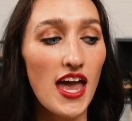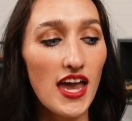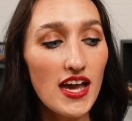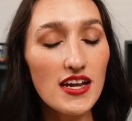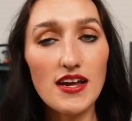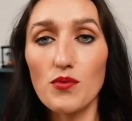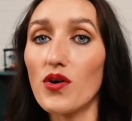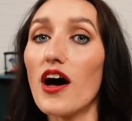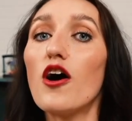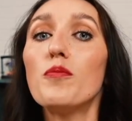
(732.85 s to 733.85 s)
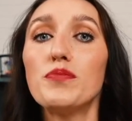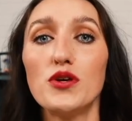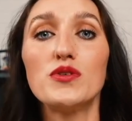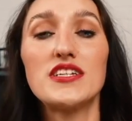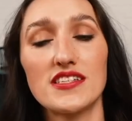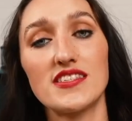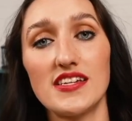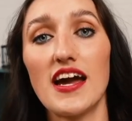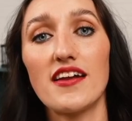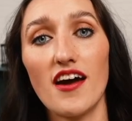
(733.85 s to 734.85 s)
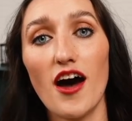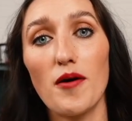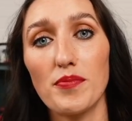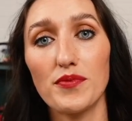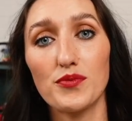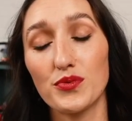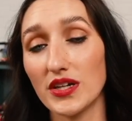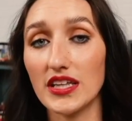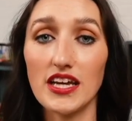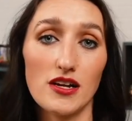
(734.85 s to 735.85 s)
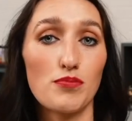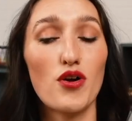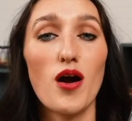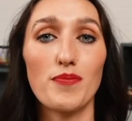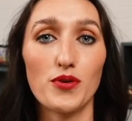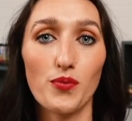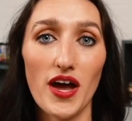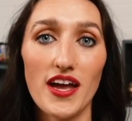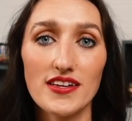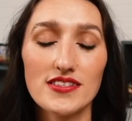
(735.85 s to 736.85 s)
and it will help you to stand up really in a proper way.